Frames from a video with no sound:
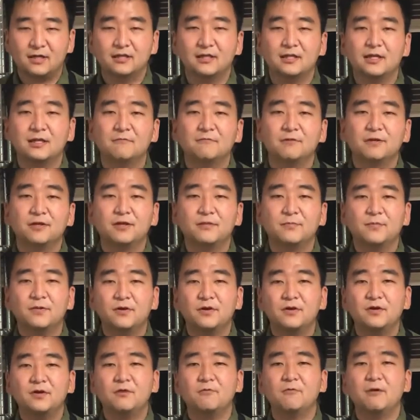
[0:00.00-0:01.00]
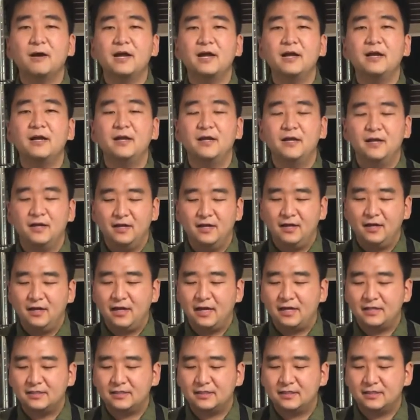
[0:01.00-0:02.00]
And then when you put it away,
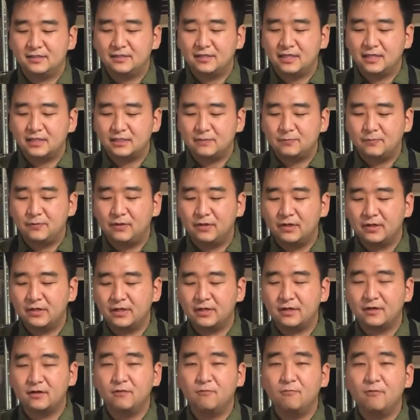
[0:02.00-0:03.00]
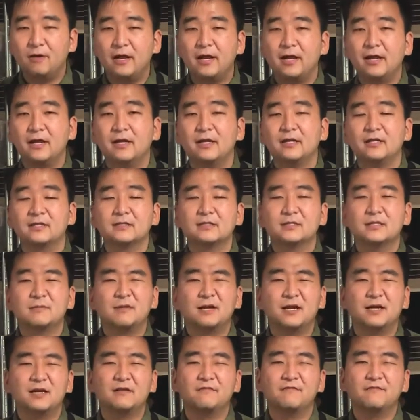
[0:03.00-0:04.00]
I suggest putting it away in some
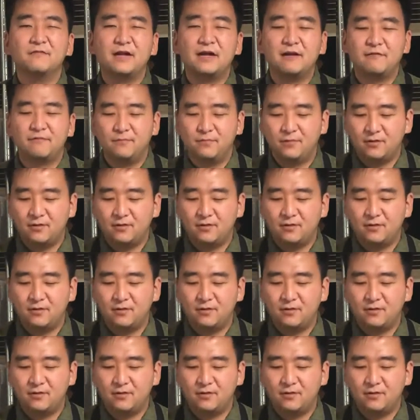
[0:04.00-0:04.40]
kind of knife